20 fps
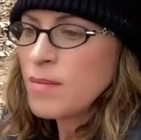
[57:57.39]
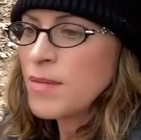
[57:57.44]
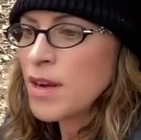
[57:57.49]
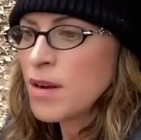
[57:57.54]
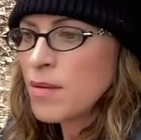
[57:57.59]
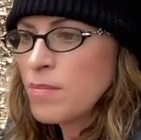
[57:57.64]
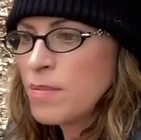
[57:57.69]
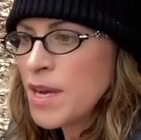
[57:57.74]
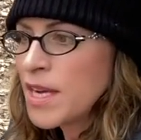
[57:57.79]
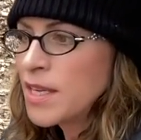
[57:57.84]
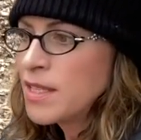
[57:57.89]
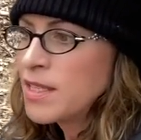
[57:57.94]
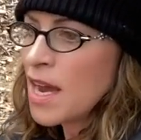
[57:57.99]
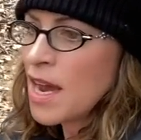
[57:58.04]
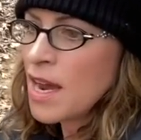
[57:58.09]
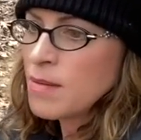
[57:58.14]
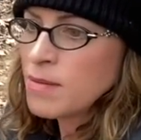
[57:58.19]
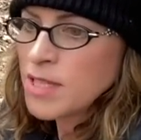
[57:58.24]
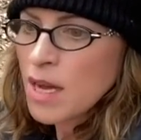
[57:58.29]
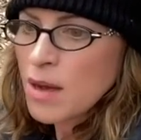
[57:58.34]
They're big
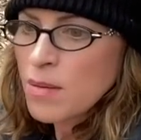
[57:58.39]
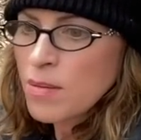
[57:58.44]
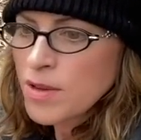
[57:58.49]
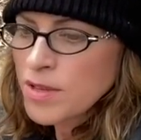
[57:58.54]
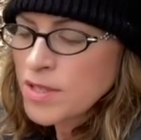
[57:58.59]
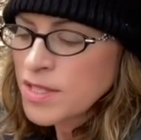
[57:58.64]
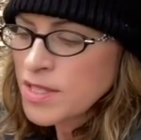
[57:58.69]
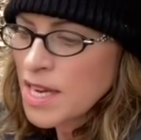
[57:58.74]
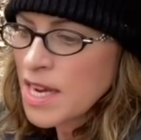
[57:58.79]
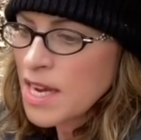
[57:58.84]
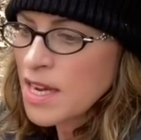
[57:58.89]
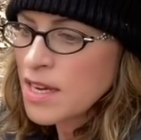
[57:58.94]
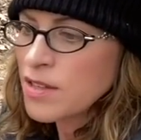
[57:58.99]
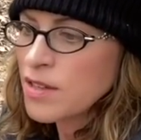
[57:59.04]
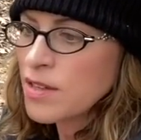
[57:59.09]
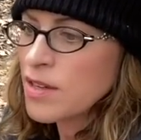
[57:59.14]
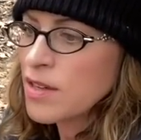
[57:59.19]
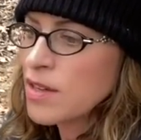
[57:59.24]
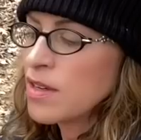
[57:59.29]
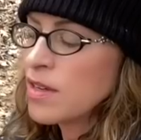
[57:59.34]
time double
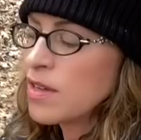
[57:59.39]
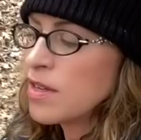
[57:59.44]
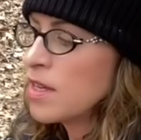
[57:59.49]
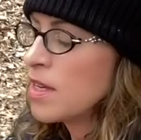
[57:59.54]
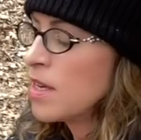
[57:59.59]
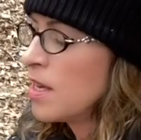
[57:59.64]
standard,